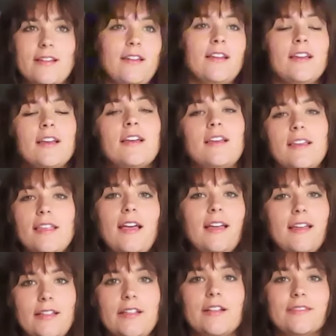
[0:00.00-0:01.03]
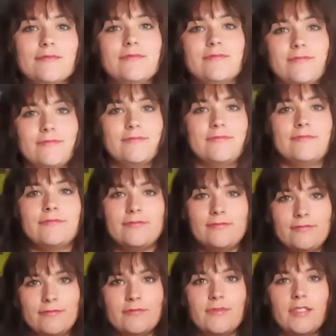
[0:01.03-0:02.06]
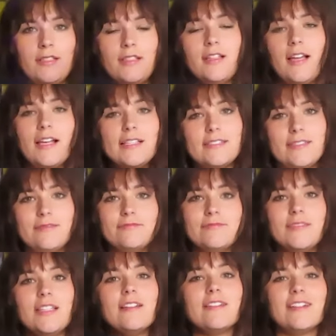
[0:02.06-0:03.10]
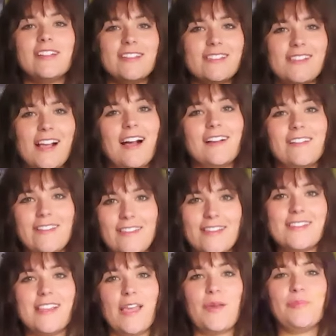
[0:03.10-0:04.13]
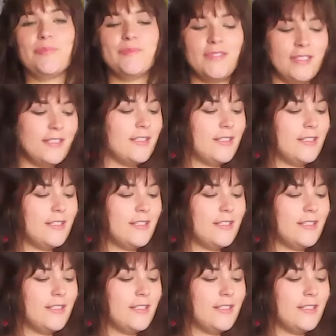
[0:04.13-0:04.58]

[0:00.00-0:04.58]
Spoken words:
there. Yeah, I know. I know, they were exactly the same.